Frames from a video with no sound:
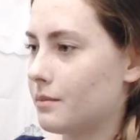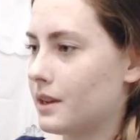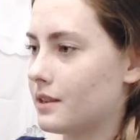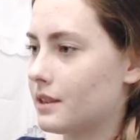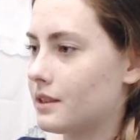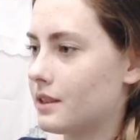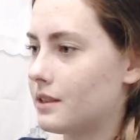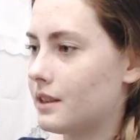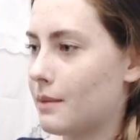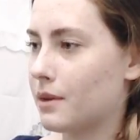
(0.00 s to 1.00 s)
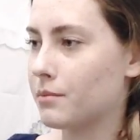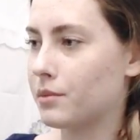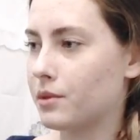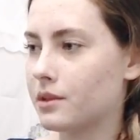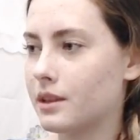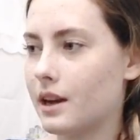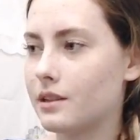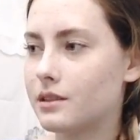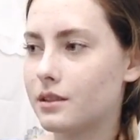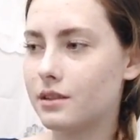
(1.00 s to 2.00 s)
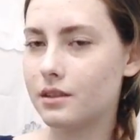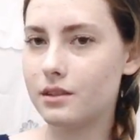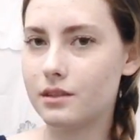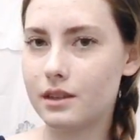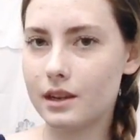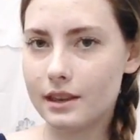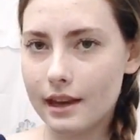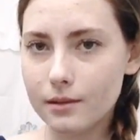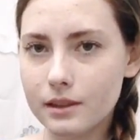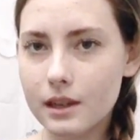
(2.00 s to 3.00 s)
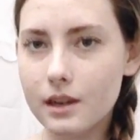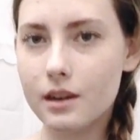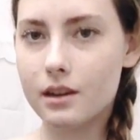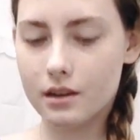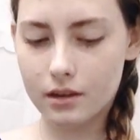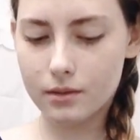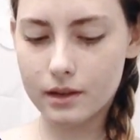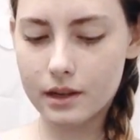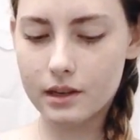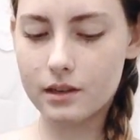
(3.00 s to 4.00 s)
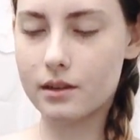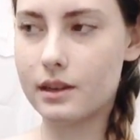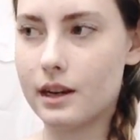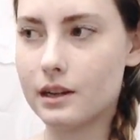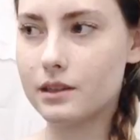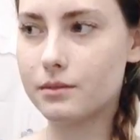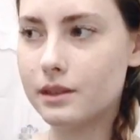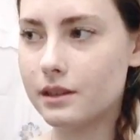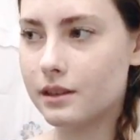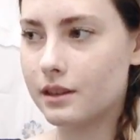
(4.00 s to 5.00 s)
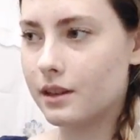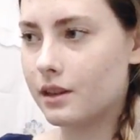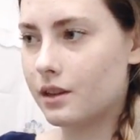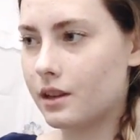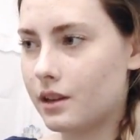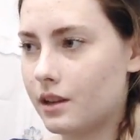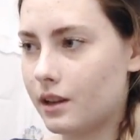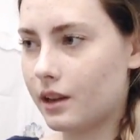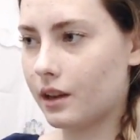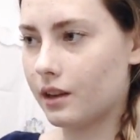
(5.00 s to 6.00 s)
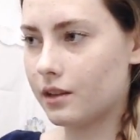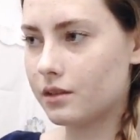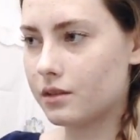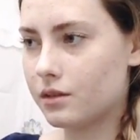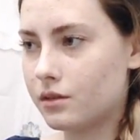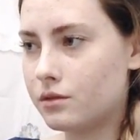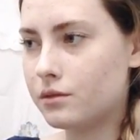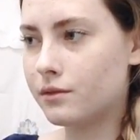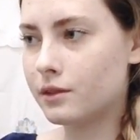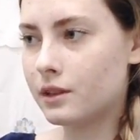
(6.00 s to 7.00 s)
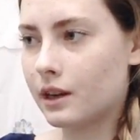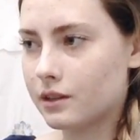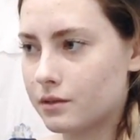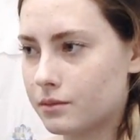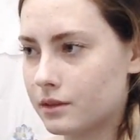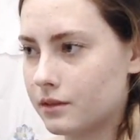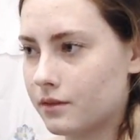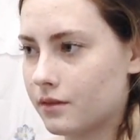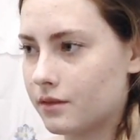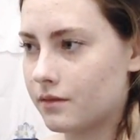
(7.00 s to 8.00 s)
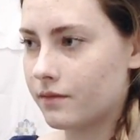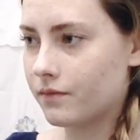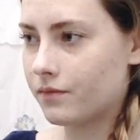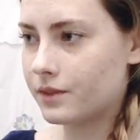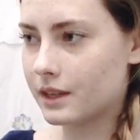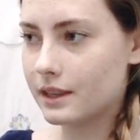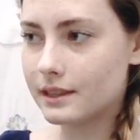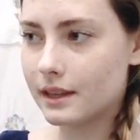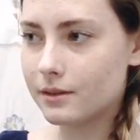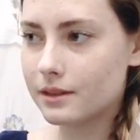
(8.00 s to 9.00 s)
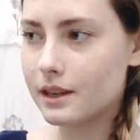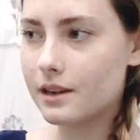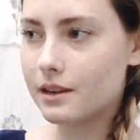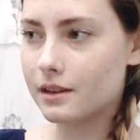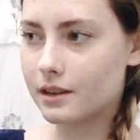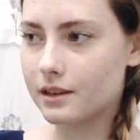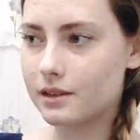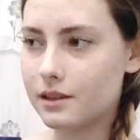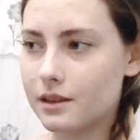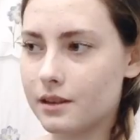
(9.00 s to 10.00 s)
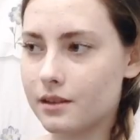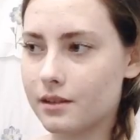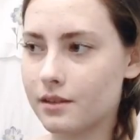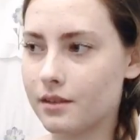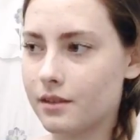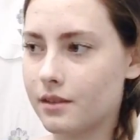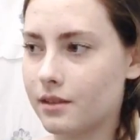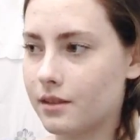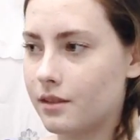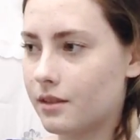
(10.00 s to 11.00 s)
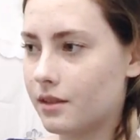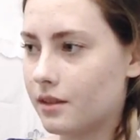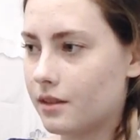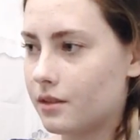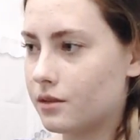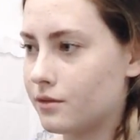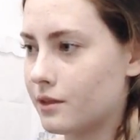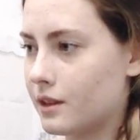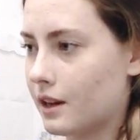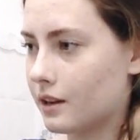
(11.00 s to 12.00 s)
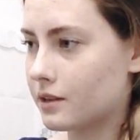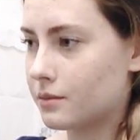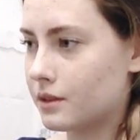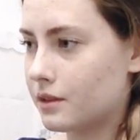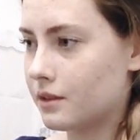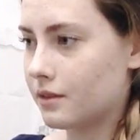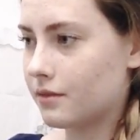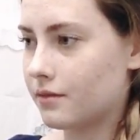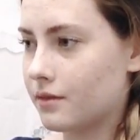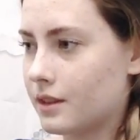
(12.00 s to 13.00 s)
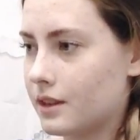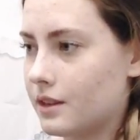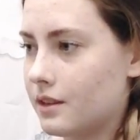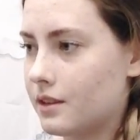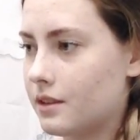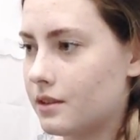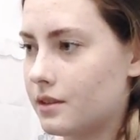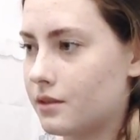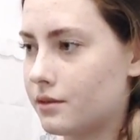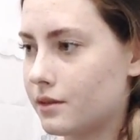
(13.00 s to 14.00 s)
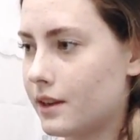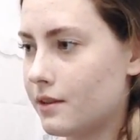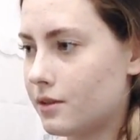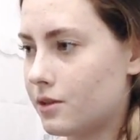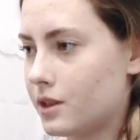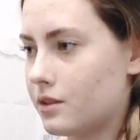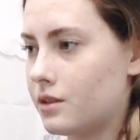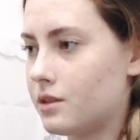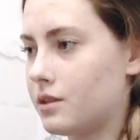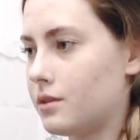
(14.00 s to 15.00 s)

because it's the same on both sides. You just take the outside, go under the next one, and over the next one. Take this outside, under, over the next one. So for 5 strands, you're just